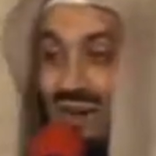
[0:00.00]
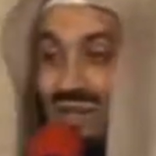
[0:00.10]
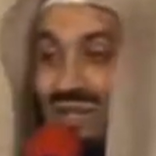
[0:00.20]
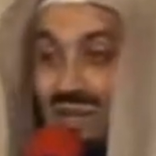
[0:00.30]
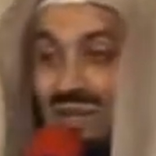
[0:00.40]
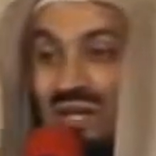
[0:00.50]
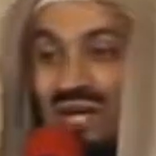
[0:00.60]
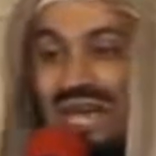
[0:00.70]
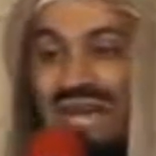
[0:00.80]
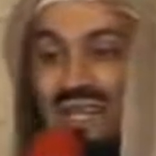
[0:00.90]
yours. Look, a
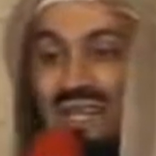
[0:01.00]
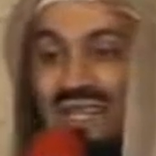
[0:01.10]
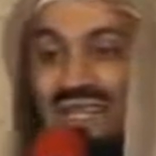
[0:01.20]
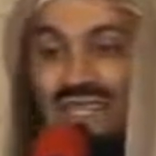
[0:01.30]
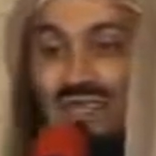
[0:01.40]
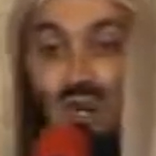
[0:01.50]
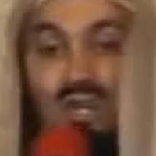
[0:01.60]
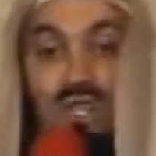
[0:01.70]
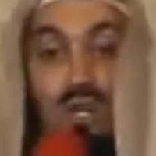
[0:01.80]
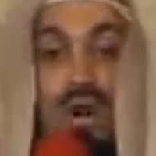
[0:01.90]
child, as
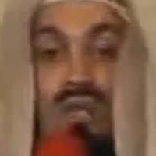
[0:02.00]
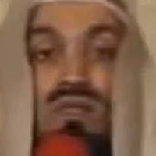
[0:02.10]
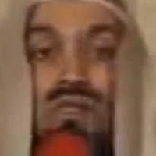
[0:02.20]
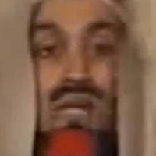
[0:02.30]
though it's God